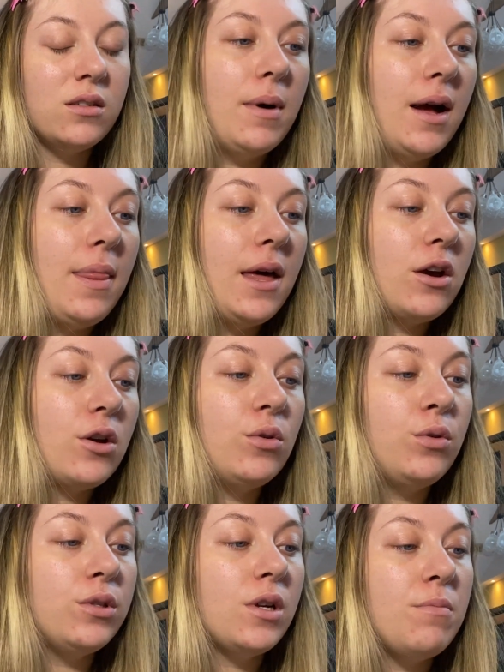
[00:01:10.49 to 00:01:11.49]
And then I
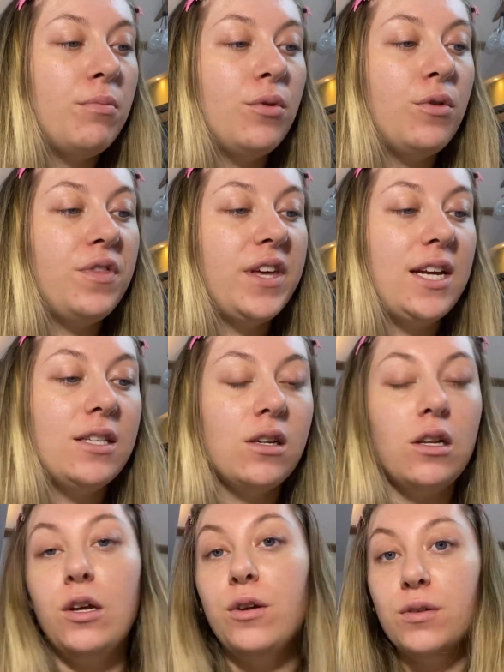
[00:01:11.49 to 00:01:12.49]
also bought these
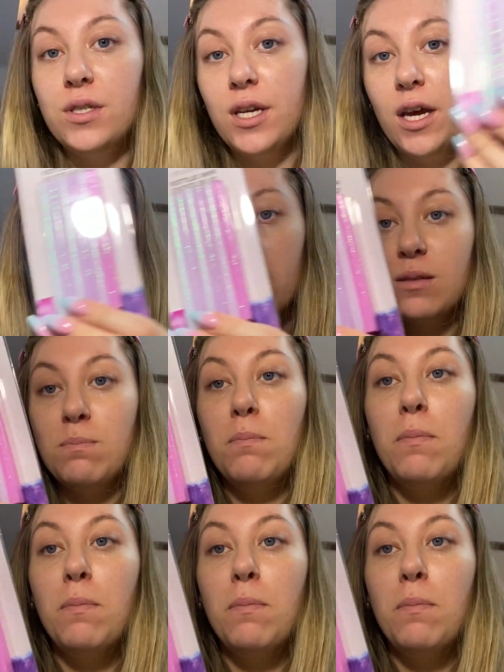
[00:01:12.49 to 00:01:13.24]
glue sticks,